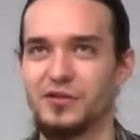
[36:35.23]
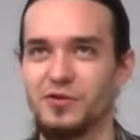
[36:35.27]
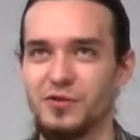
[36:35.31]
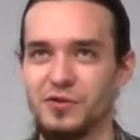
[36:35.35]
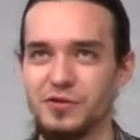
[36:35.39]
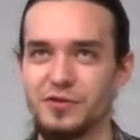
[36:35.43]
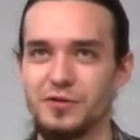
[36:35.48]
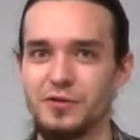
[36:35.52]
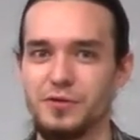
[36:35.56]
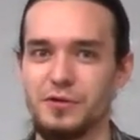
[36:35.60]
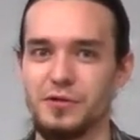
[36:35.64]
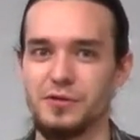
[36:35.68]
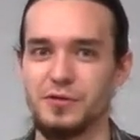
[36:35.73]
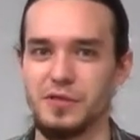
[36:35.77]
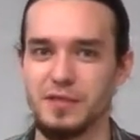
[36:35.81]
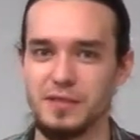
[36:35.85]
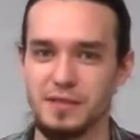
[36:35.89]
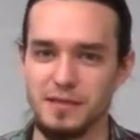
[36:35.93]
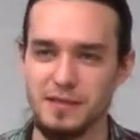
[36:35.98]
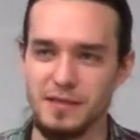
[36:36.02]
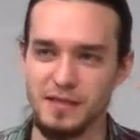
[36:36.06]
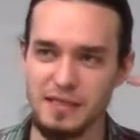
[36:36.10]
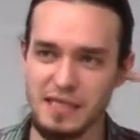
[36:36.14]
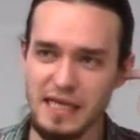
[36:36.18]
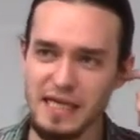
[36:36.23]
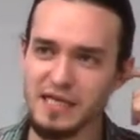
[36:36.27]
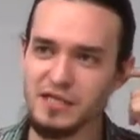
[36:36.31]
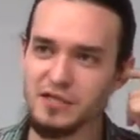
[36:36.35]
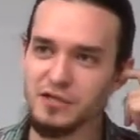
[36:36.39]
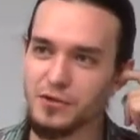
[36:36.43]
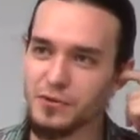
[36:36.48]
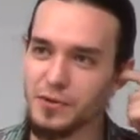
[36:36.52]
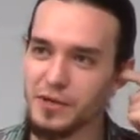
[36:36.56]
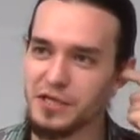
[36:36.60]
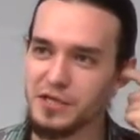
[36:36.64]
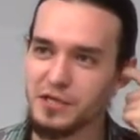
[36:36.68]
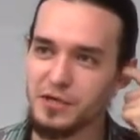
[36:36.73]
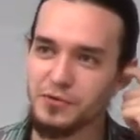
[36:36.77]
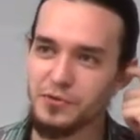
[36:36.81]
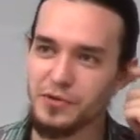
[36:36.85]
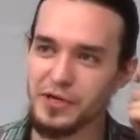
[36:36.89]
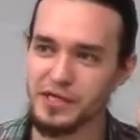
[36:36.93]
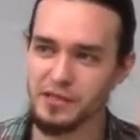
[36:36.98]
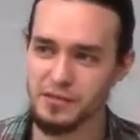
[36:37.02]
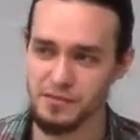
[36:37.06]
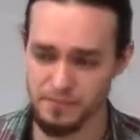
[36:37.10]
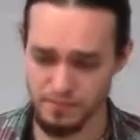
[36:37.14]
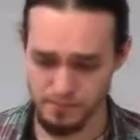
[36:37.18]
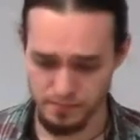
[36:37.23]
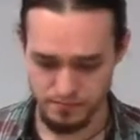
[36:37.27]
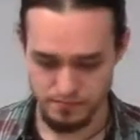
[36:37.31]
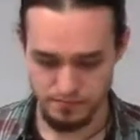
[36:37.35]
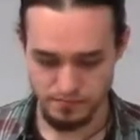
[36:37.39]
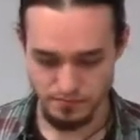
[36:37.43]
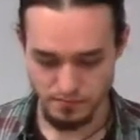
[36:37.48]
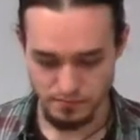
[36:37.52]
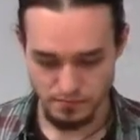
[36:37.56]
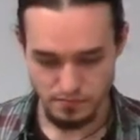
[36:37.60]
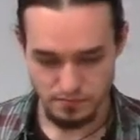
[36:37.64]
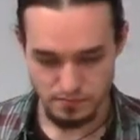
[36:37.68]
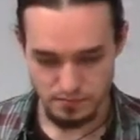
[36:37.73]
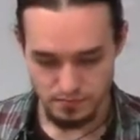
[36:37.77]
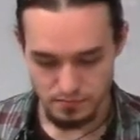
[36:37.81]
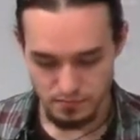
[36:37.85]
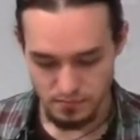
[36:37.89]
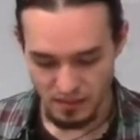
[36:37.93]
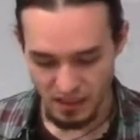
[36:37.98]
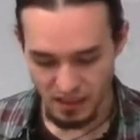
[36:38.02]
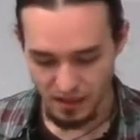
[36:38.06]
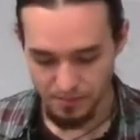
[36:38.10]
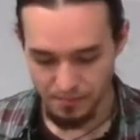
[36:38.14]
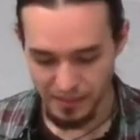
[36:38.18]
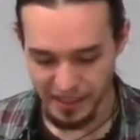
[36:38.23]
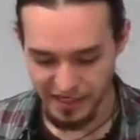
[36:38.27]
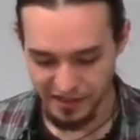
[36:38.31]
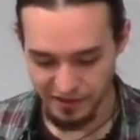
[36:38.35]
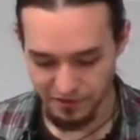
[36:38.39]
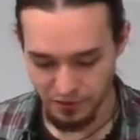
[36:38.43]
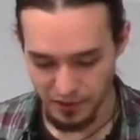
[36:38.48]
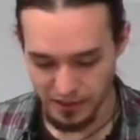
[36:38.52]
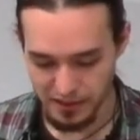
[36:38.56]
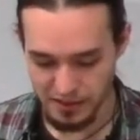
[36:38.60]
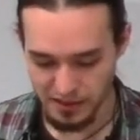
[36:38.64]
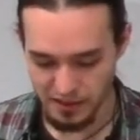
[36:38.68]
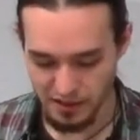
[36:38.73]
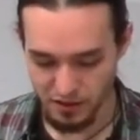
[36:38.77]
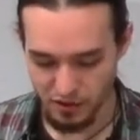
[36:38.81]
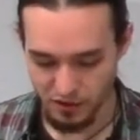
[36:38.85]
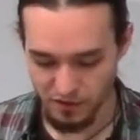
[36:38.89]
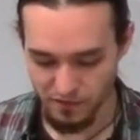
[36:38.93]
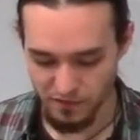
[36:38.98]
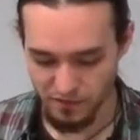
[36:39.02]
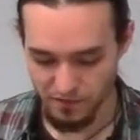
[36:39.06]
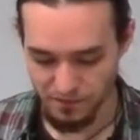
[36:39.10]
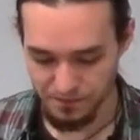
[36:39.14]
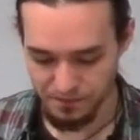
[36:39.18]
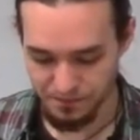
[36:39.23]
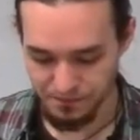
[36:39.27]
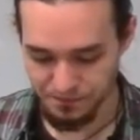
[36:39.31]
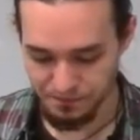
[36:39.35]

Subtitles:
introduce the second criterion by increasing of